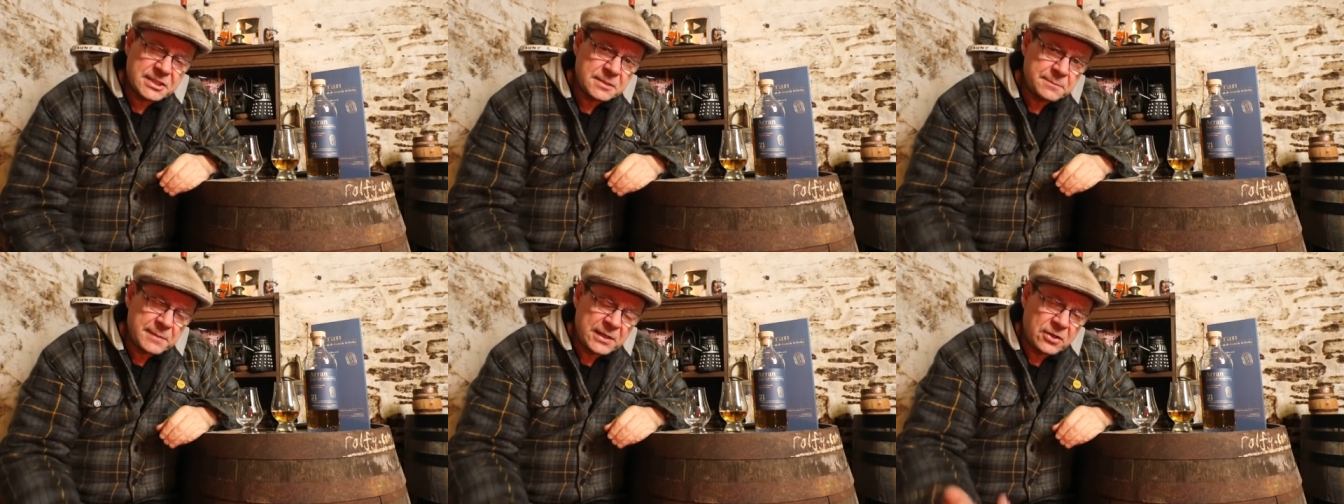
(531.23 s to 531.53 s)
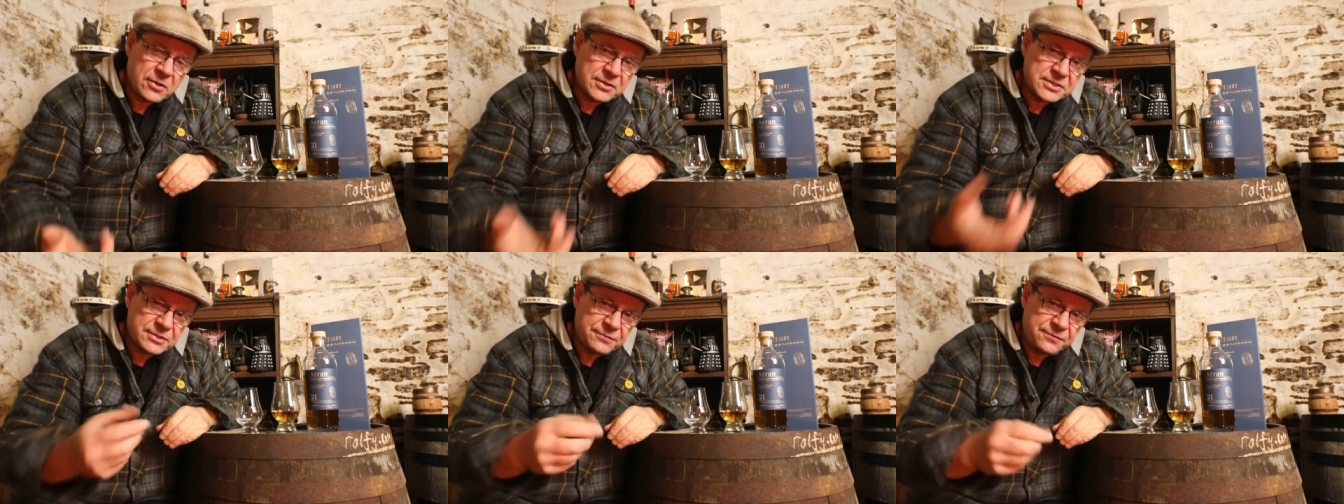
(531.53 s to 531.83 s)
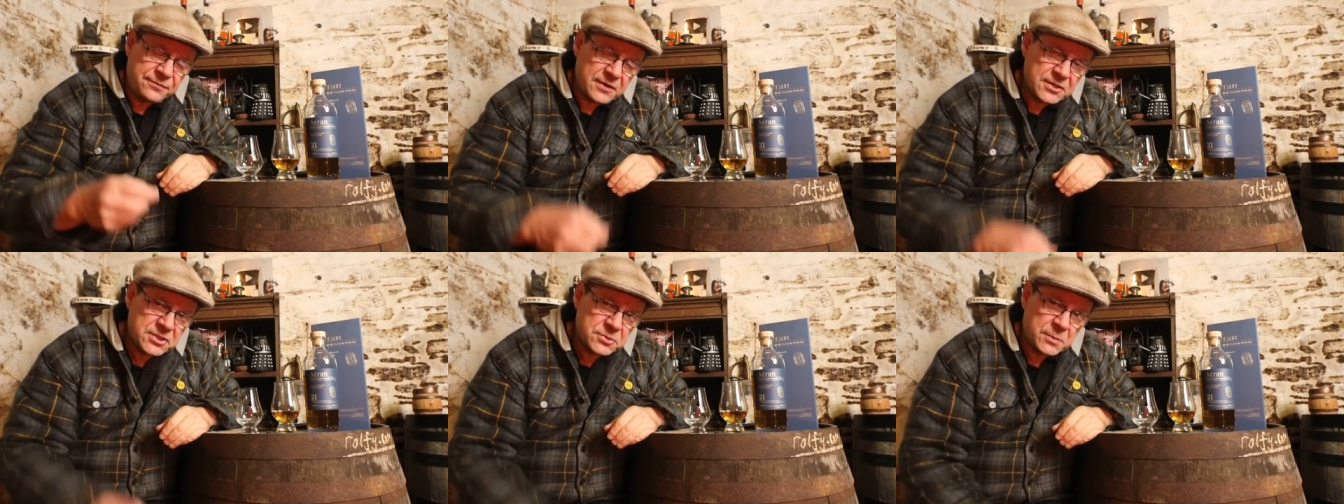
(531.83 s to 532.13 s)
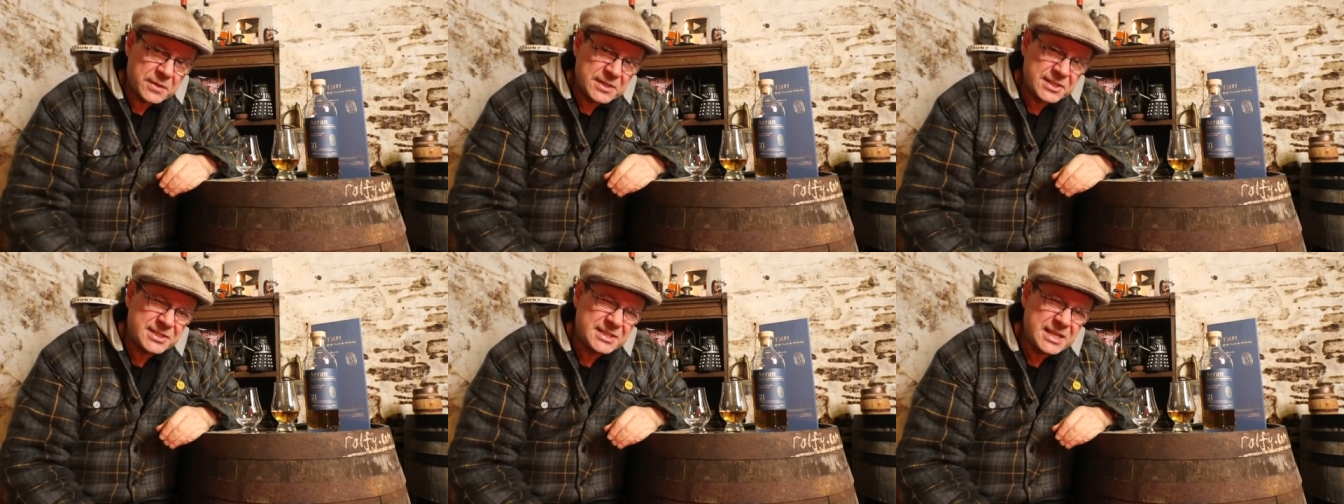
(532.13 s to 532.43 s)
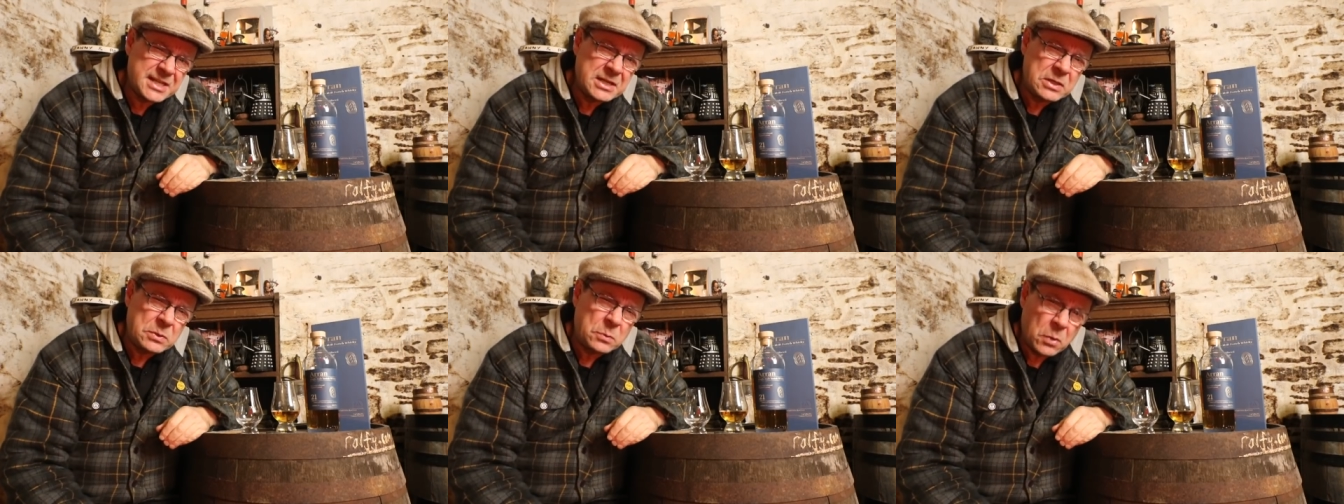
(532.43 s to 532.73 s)
Is it because the first ones
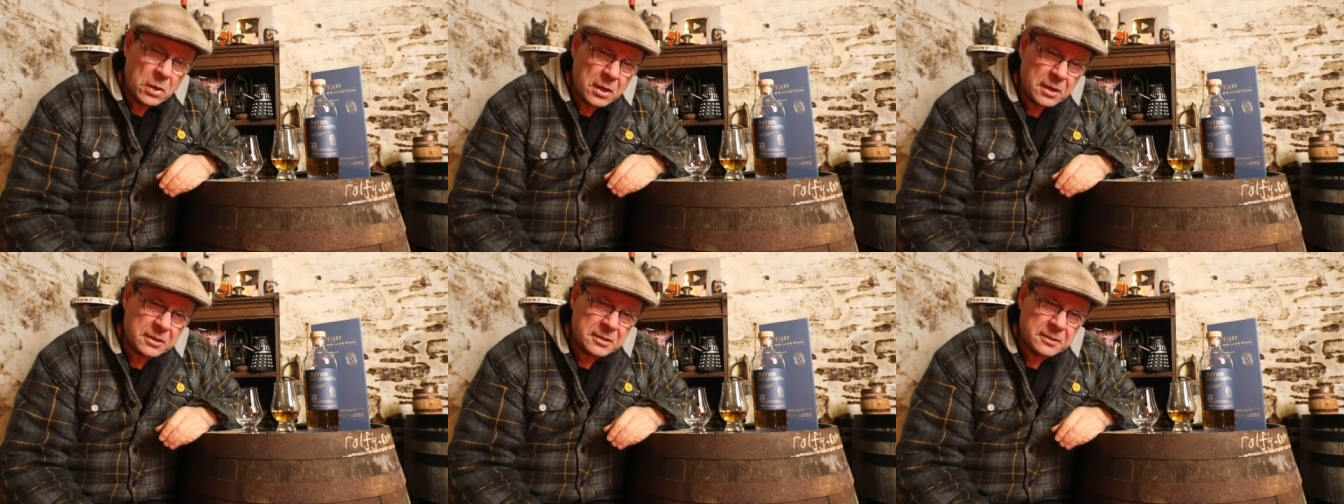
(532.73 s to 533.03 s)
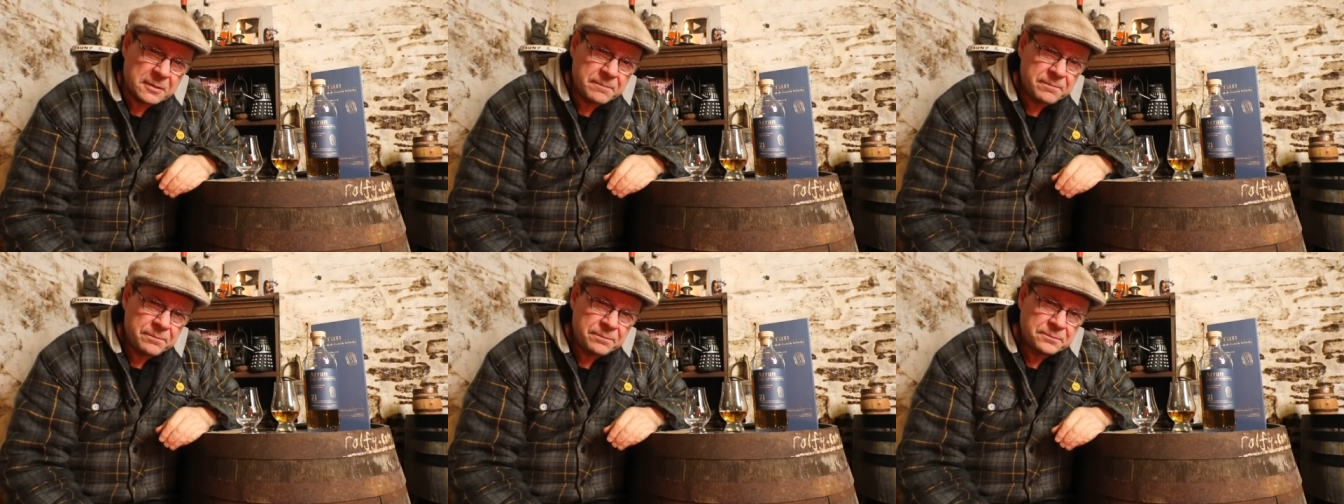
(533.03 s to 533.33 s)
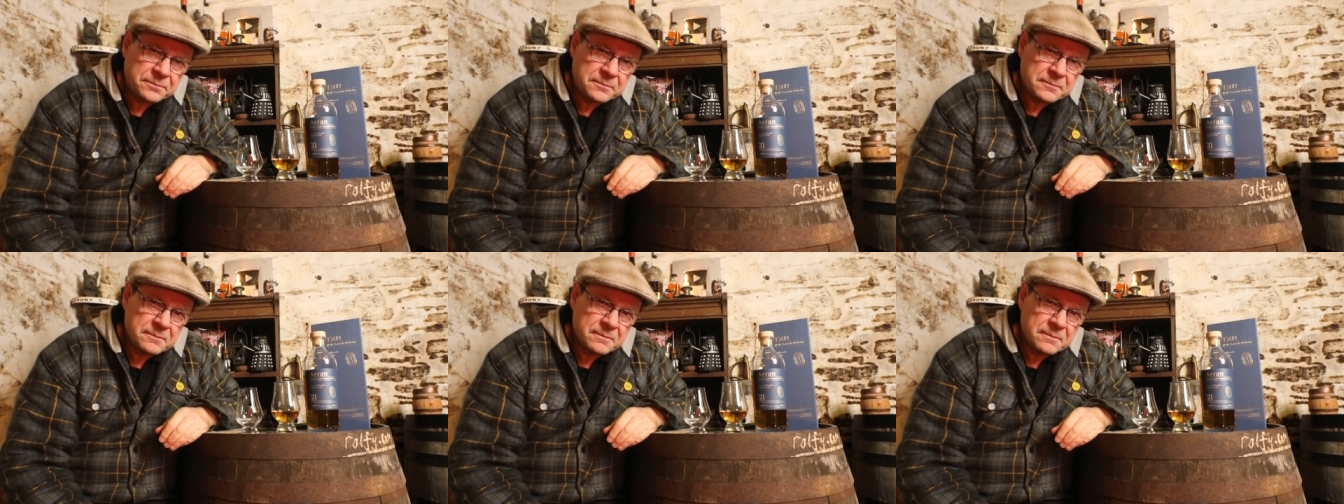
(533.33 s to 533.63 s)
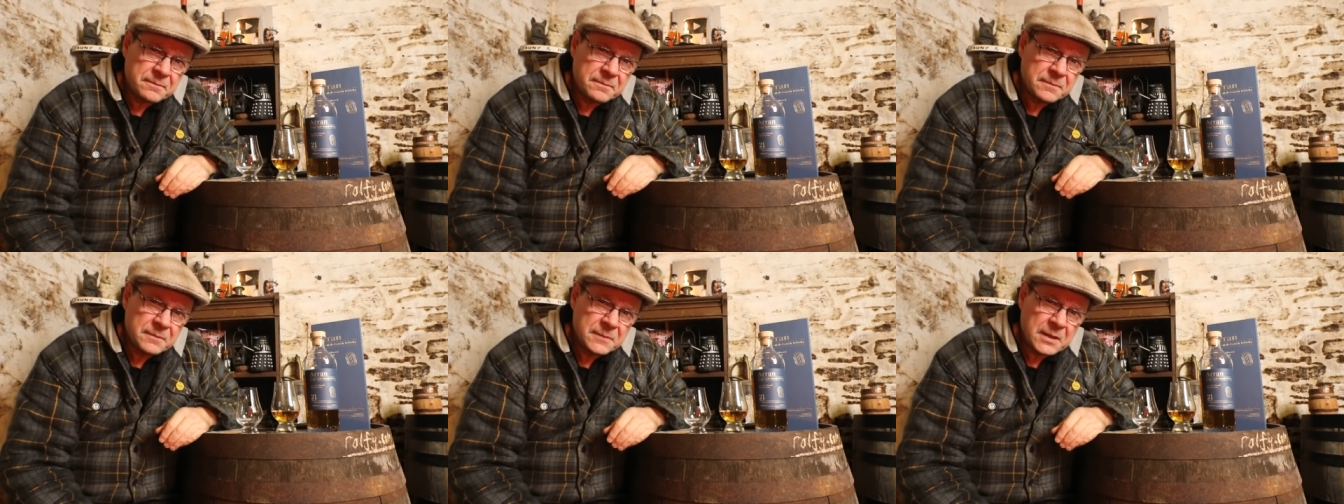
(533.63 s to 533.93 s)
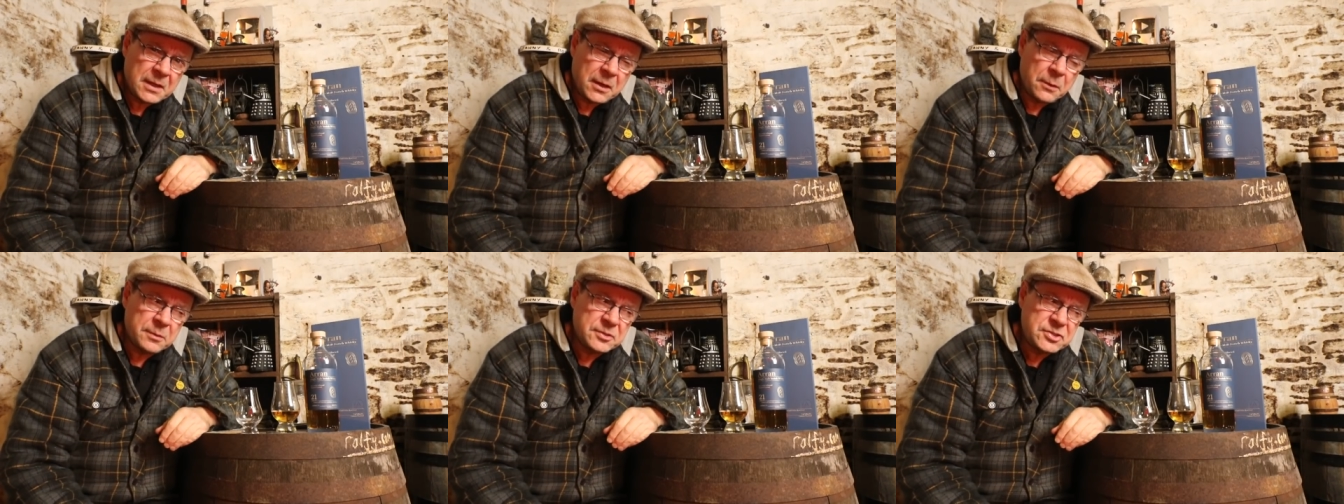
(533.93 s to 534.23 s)
didn't work?
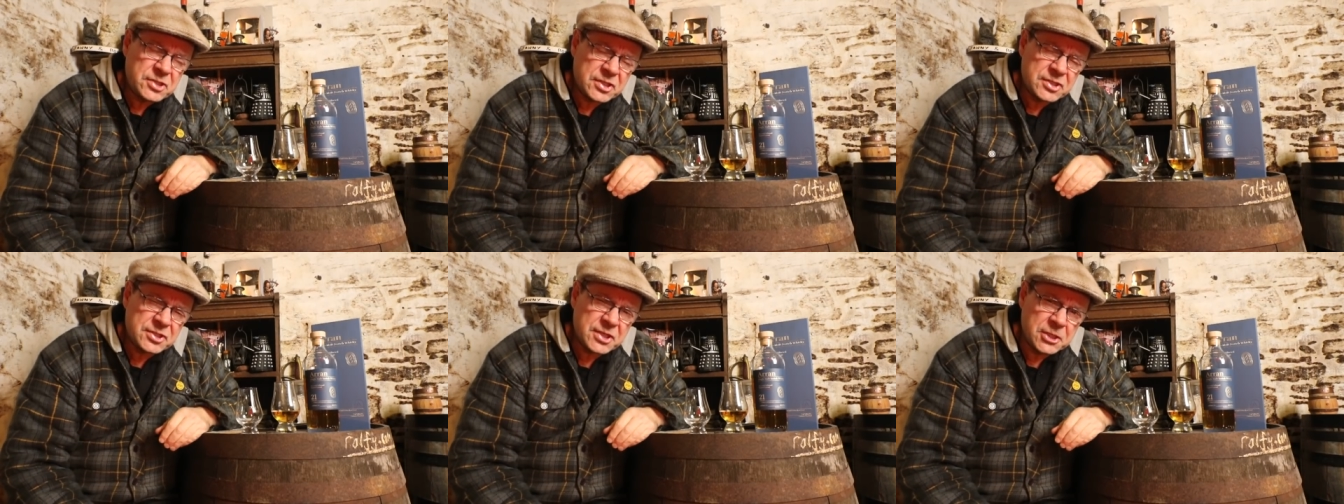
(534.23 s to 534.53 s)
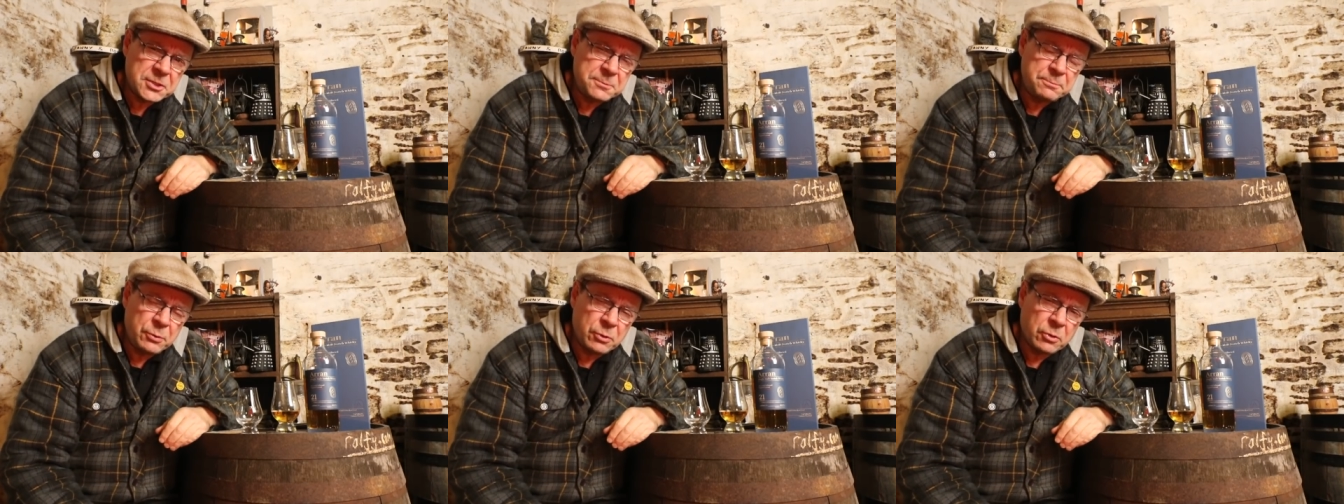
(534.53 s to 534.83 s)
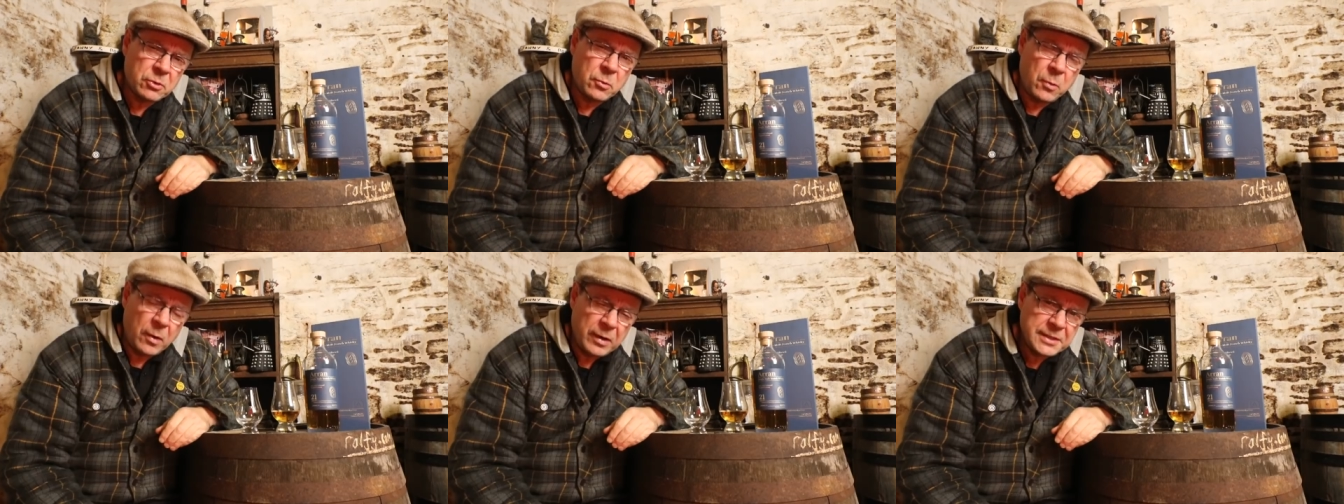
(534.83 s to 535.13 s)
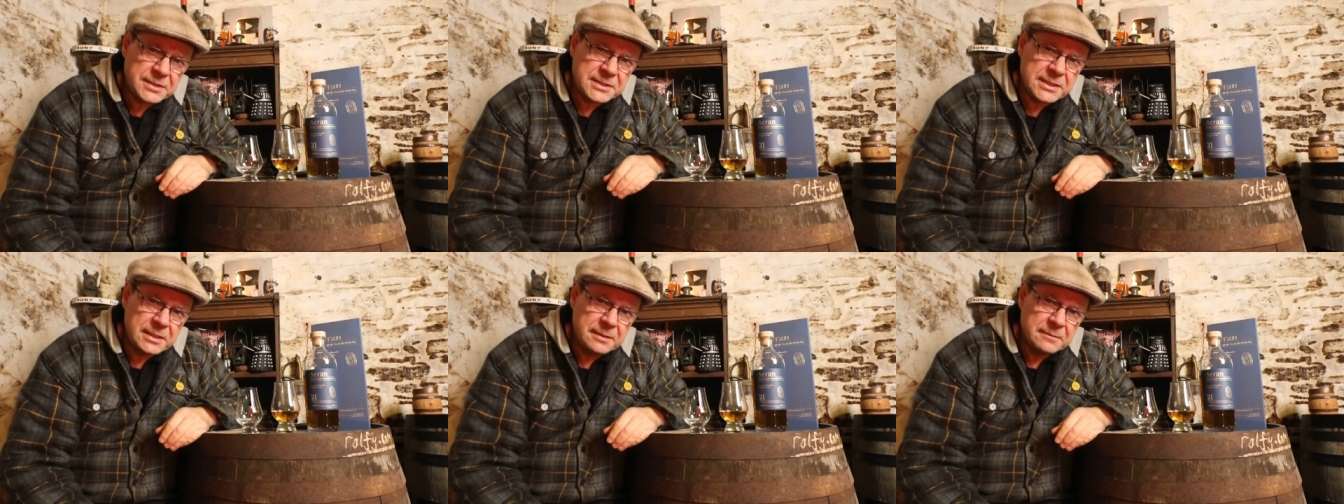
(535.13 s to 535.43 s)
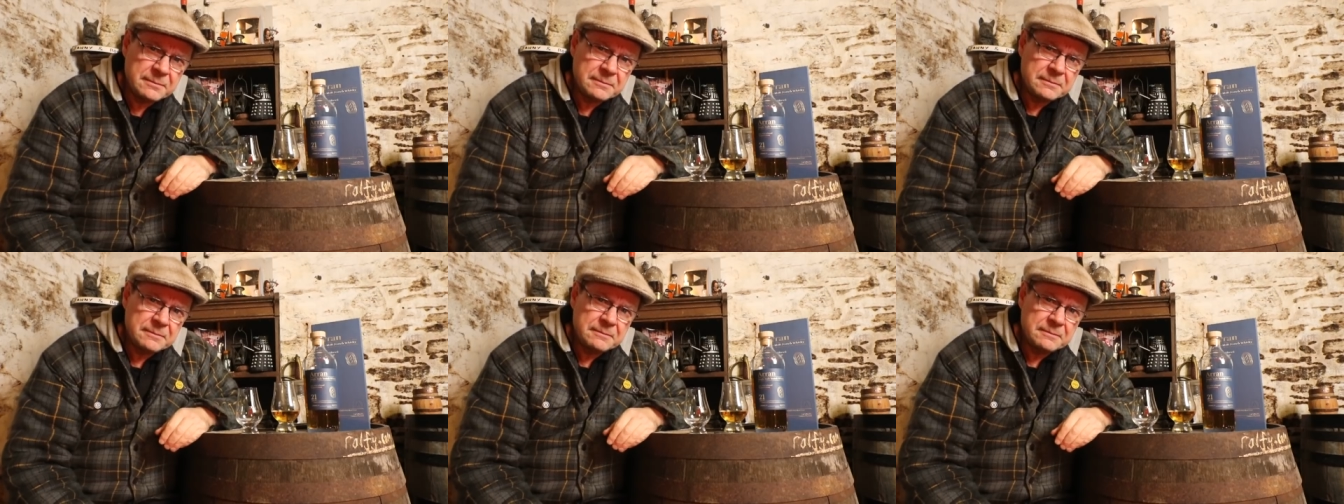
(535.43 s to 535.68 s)
Or were just such poor quality?